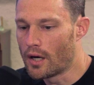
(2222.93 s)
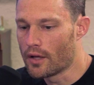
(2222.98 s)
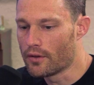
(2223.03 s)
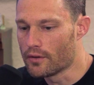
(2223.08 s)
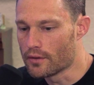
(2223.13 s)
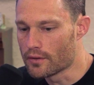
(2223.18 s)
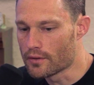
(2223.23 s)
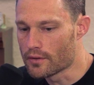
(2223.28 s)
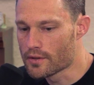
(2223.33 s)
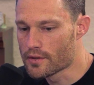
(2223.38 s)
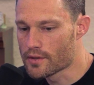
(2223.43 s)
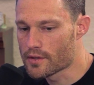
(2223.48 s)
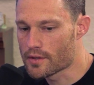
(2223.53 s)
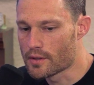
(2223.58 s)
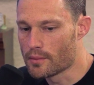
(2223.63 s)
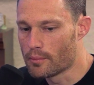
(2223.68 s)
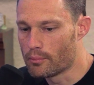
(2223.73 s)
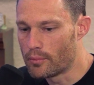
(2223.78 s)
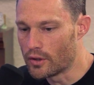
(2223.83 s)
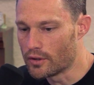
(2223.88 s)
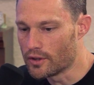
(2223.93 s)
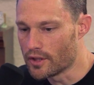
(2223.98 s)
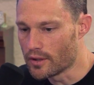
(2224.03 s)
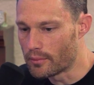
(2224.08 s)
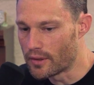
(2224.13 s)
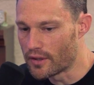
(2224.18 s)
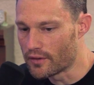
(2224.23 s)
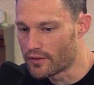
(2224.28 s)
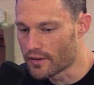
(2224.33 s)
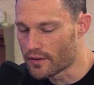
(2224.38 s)
others building
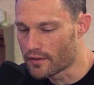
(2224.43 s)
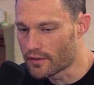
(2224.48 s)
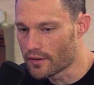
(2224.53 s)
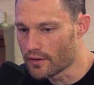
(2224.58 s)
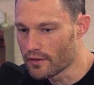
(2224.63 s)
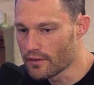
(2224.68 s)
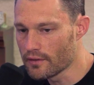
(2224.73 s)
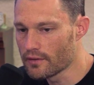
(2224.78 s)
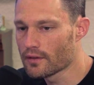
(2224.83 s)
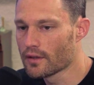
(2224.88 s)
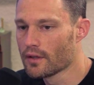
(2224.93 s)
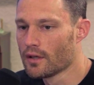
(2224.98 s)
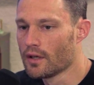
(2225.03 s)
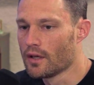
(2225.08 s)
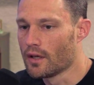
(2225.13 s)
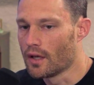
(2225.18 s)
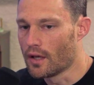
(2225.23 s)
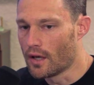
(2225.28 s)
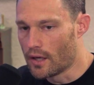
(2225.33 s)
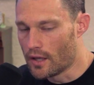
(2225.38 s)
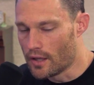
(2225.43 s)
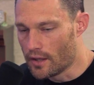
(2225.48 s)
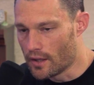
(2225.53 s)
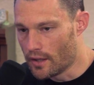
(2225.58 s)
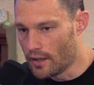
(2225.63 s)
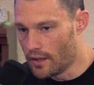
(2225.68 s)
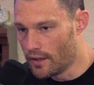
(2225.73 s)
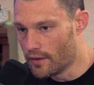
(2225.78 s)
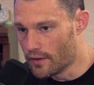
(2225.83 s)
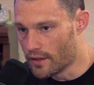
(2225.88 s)
businesses
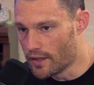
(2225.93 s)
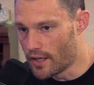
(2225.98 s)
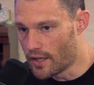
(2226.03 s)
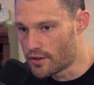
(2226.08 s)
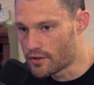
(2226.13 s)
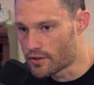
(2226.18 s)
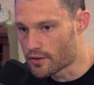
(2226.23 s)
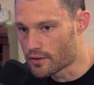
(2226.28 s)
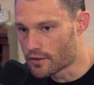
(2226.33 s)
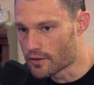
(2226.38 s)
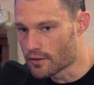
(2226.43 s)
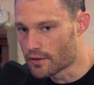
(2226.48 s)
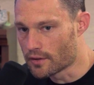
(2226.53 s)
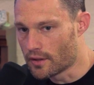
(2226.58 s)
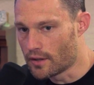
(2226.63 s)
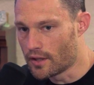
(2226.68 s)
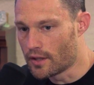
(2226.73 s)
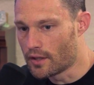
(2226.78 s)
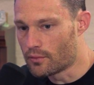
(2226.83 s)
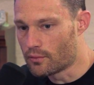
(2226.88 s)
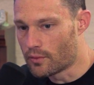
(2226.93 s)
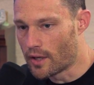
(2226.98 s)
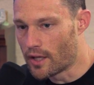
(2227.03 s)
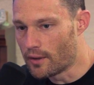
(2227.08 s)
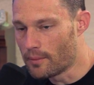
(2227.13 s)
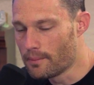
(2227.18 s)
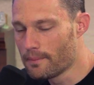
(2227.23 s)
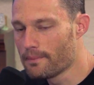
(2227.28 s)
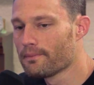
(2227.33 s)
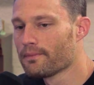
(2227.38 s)
in the nature
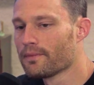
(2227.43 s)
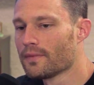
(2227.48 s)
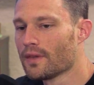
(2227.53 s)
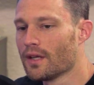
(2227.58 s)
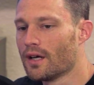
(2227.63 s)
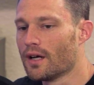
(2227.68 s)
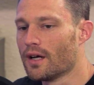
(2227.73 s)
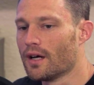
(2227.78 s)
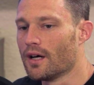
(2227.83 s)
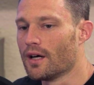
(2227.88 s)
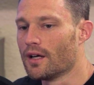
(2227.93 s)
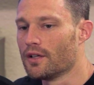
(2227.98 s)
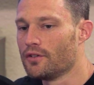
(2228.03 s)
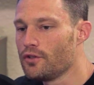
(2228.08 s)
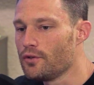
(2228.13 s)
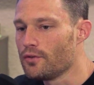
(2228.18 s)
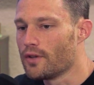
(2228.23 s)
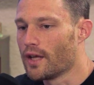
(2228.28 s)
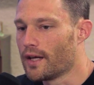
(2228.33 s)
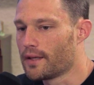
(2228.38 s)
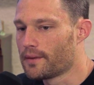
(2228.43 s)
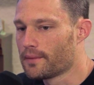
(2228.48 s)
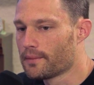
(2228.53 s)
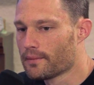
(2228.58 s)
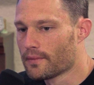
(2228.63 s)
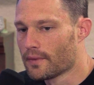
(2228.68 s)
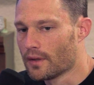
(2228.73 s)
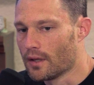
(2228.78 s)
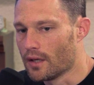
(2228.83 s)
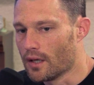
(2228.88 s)
realm do that.
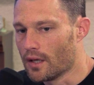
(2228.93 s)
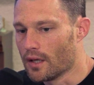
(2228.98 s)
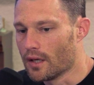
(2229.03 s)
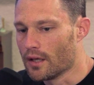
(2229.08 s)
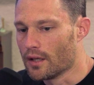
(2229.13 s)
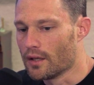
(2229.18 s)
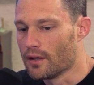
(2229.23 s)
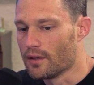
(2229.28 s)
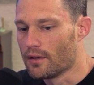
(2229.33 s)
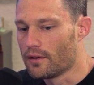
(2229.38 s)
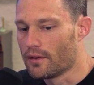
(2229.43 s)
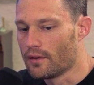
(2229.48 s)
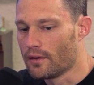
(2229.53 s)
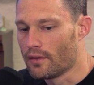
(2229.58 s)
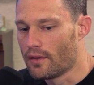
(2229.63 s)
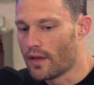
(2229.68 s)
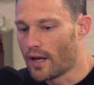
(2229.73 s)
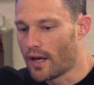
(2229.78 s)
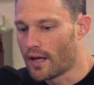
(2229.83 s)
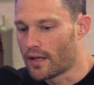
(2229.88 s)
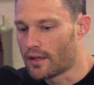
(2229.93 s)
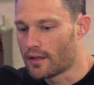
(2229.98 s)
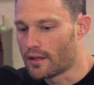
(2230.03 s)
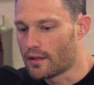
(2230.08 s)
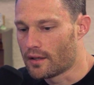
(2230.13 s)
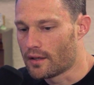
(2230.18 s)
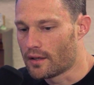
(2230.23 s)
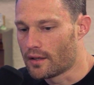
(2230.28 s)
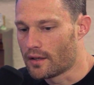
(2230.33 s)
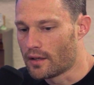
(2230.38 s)
And that
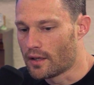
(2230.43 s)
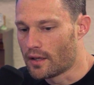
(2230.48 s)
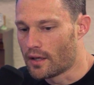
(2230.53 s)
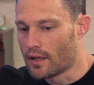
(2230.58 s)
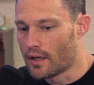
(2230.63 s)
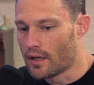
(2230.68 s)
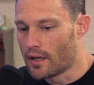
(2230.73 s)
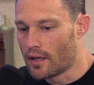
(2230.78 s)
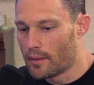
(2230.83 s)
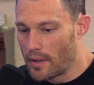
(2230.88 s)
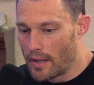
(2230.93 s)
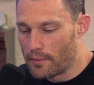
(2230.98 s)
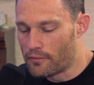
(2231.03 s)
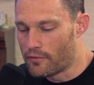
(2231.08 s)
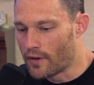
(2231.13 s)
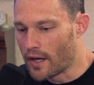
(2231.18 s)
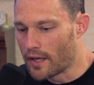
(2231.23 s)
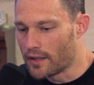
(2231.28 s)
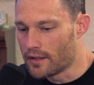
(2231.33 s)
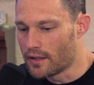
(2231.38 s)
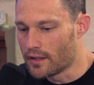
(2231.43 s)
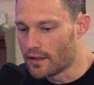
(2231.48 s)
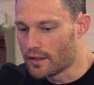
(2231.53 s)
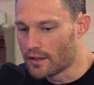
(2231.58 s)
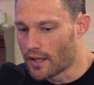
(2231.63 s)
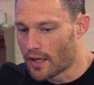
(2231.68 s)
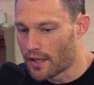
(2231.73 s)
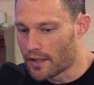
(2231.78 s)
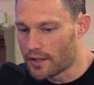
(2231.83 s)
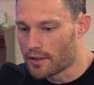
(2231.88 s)
I'm
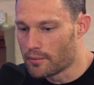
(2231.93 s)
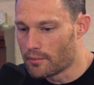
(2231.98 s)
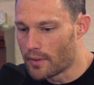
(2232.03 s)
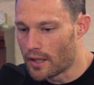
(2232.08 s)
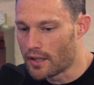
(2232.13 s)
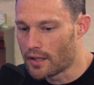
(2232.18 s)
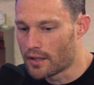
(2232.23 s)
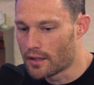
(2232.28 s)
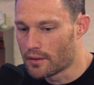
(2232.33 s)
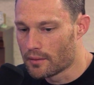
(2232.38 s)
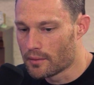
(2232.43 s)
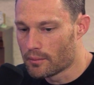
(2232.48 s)
finding I can make